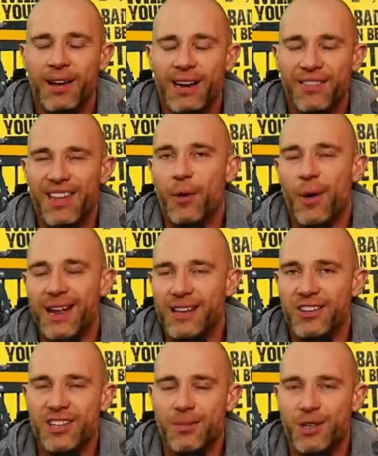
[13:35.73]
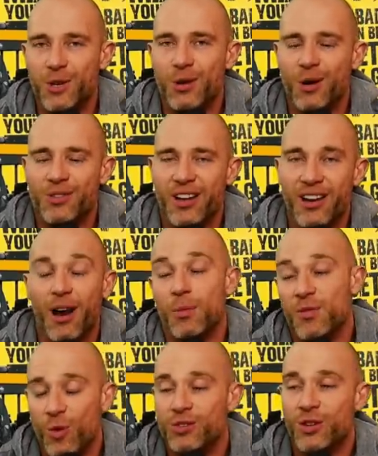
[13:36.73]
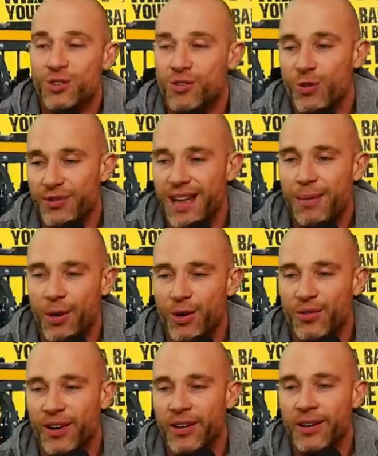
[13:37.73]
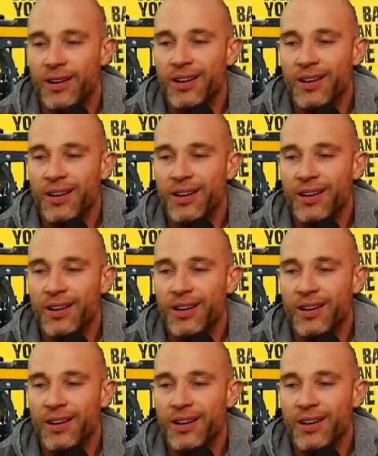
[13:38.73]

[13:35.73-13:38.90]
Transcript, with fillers: If they're waiting at the gym and you don't turn up, you've also screwed them over.